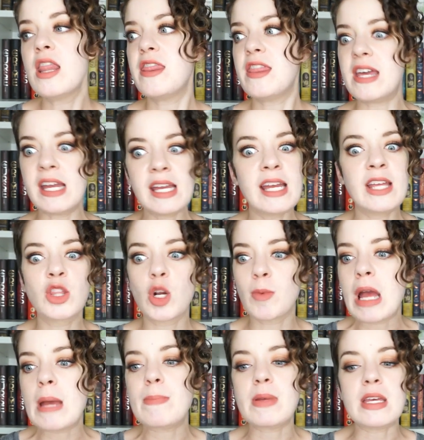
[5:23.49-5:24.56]
thinking there
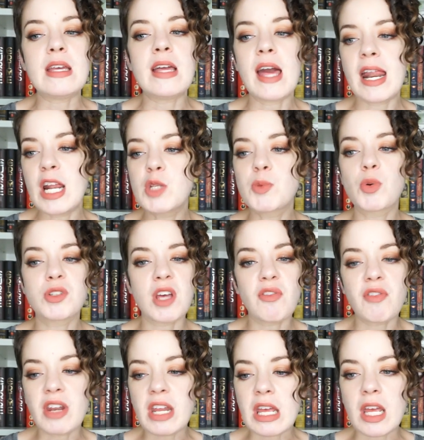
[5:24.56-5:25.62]
might be Hades,
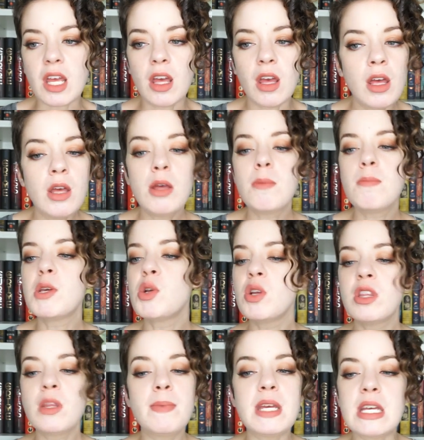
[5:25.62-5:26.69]
Persephone, Beauty
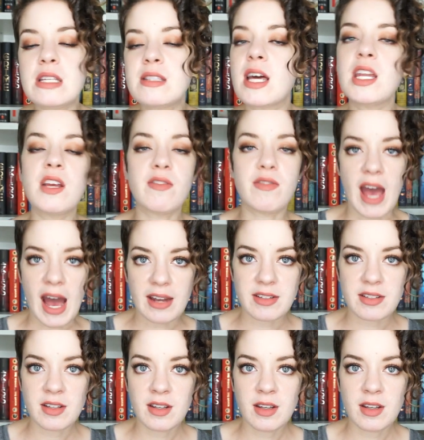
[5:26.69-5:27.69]
and the Beast, any of that.